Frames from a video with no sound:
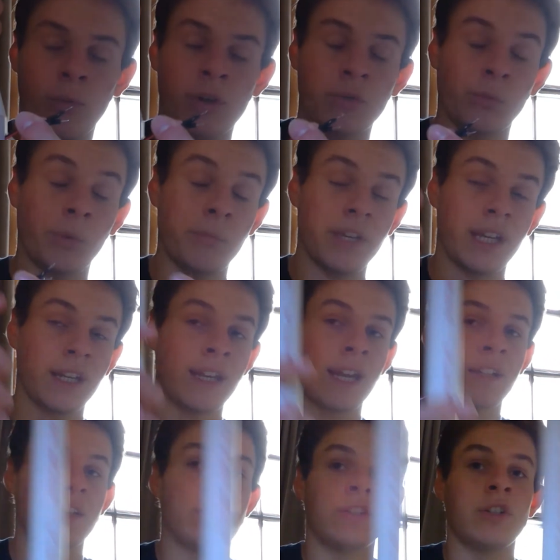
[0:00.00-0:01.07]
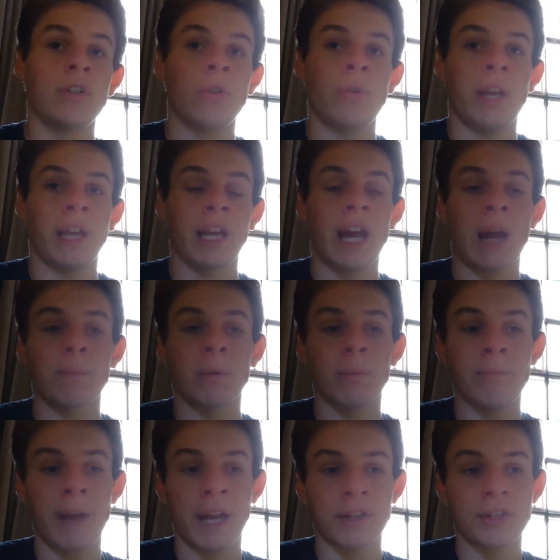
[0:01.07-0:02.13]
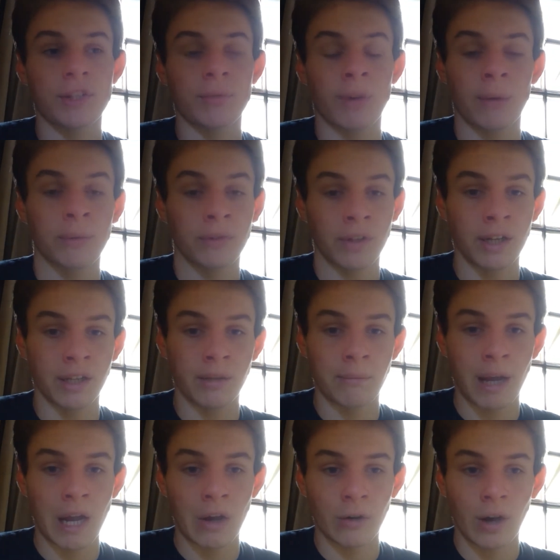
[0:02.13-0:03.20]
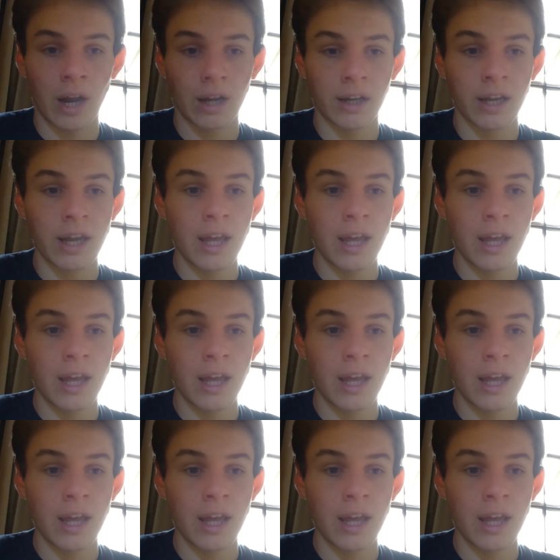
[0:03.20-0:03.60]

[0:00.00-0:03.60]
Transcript: which will be connected to a copper mesh representing the biorock.